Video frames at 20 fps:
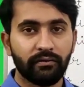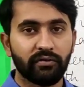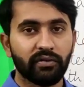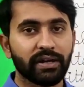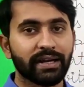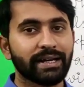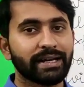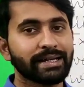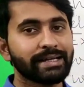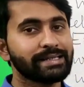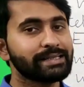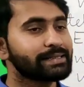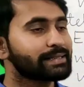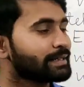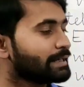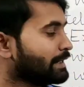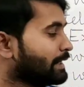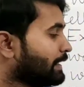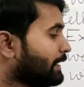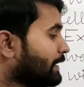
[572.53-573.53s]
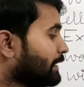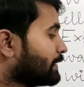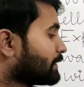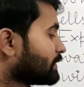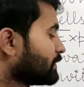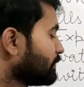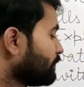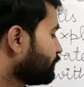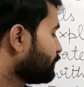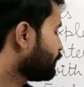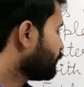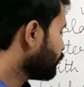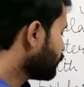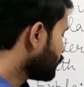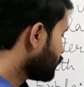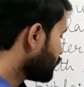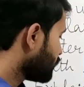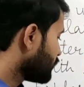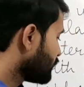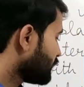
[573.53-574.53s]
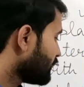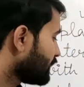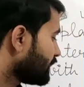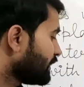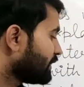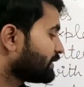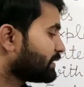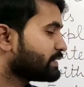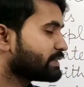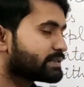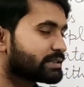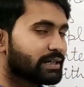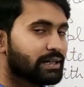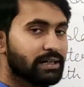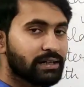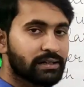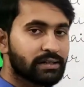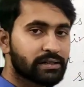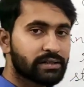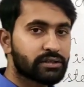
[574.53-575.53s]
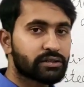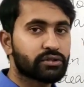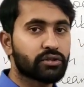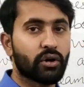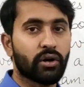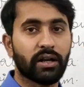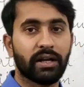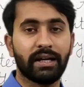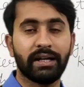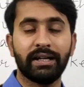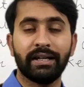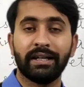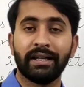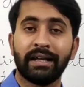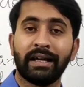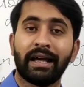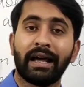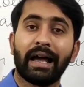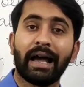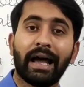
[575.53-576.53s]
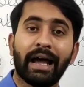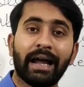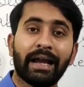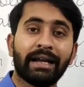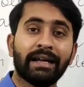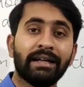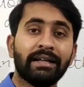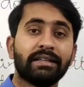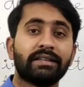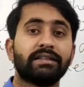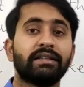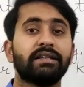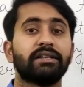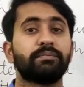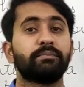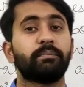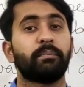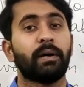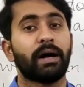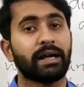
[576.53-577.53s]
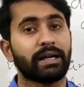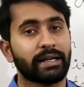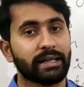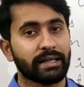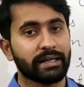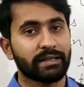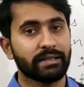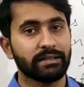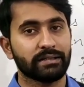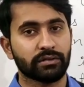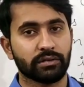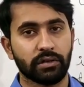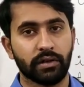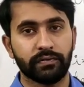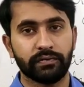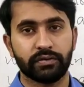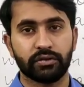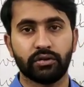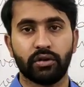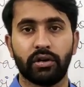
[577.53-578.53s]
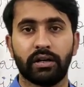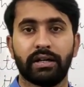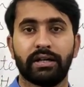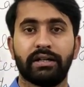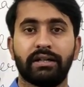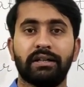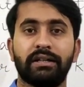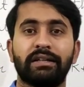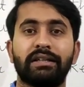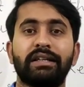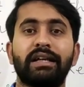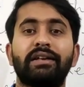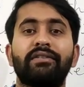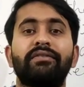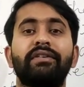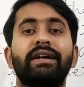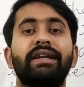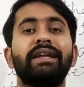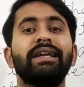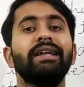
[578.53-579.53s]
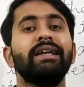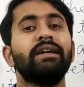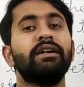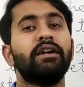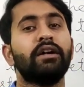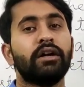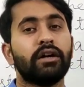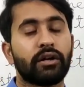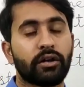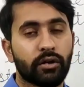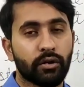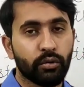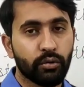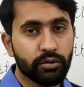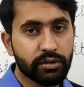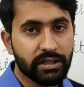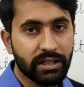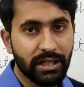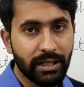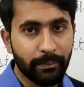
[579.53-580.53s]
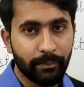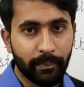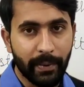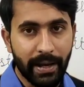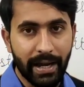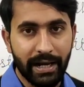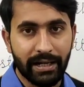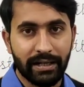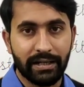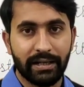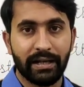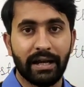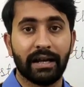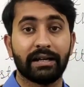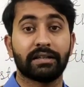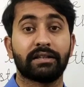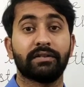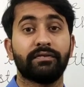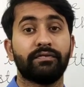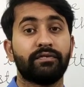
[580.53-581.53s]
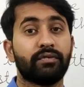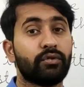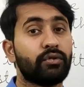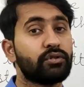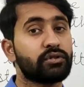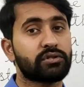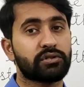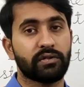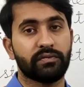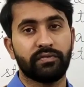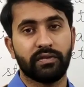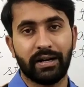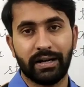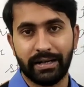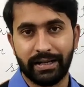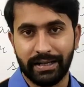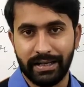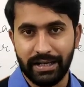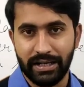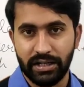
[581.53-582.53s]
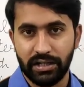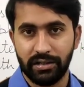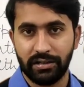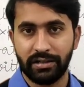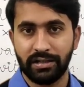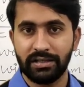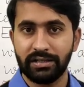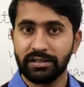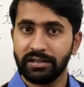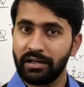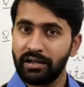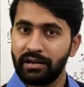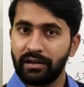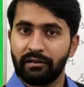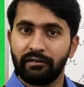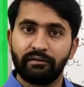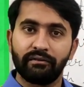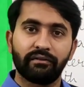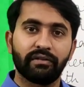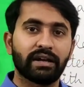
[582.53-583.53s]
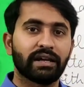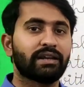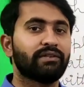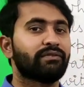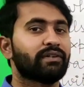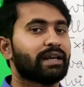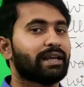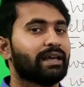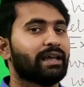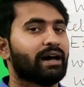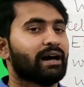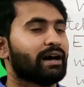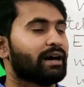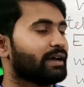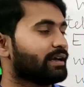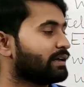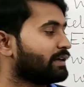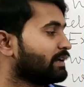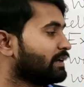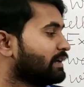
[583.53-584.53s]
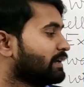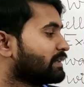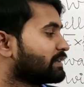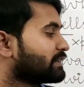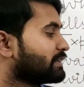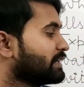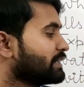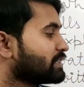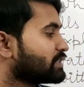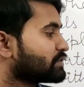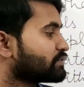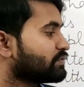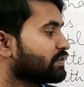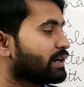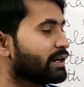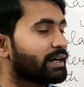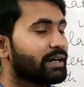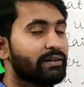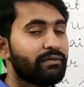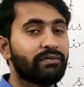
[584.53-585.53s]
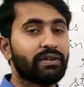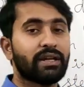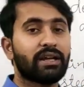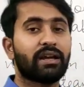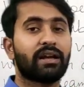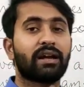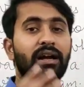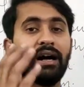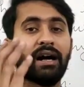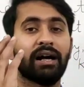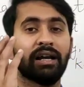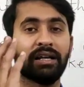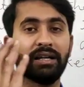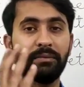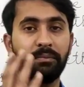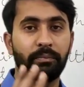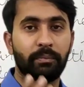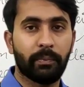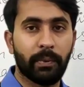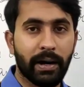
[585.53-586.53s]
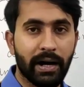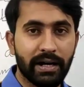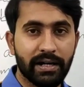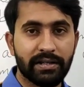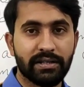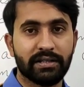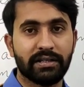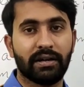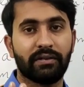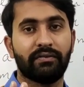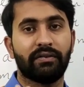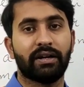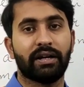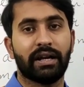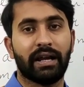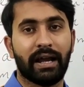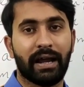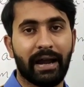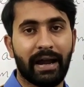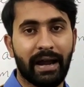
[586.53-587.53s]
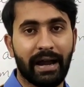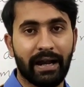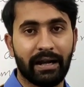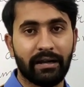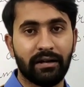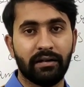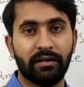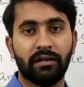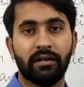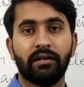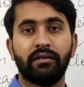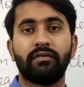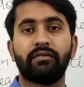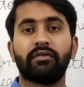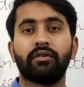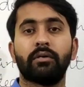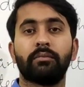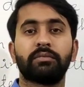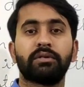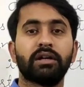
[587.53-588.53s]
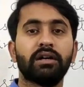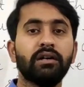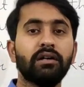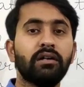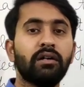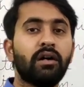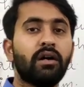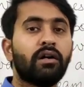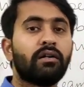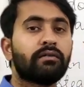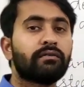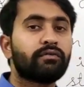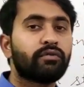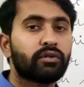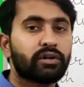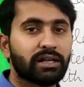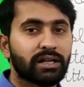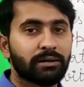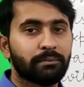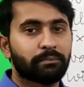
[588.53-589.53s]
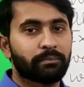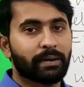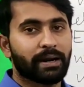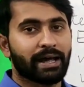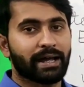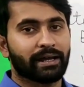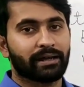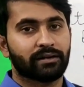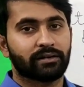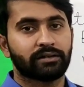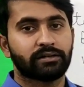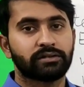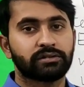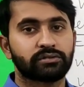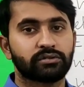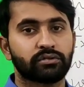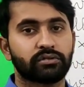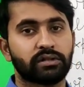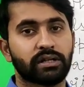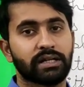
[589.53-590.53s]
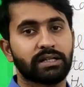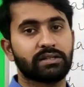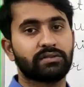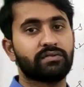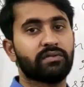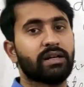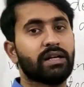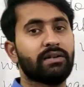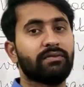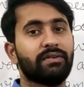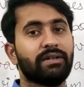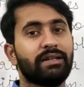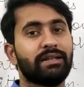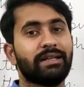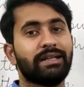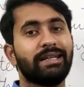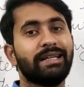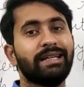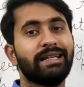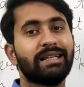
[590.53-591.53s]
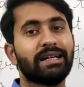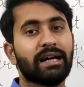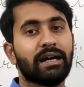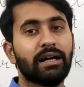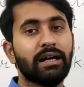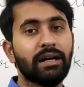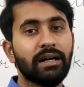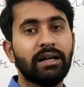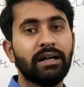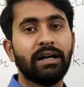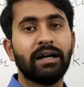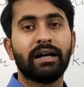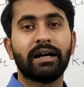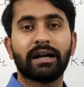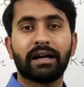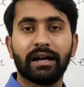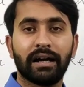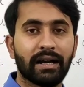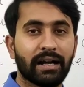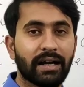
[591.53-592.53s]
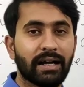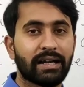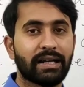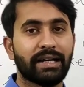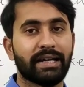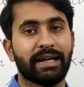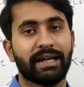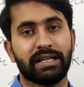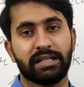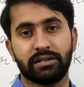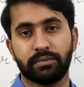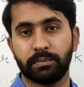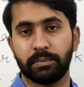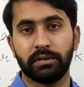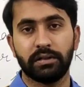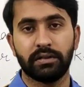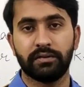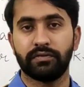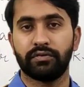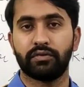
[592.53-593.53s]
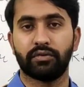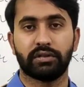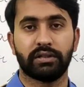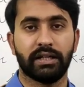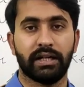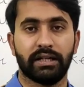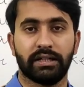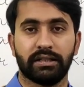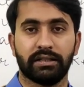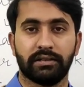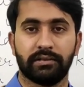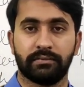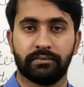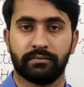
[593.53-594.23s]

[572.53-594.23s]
Whereas the wood, it is a solid, and the particles of solid, they are very closely packed, and the force of attraction is very high. That's why we can't pass our hand from the wooden plank. So that's why we need a karate expert for that.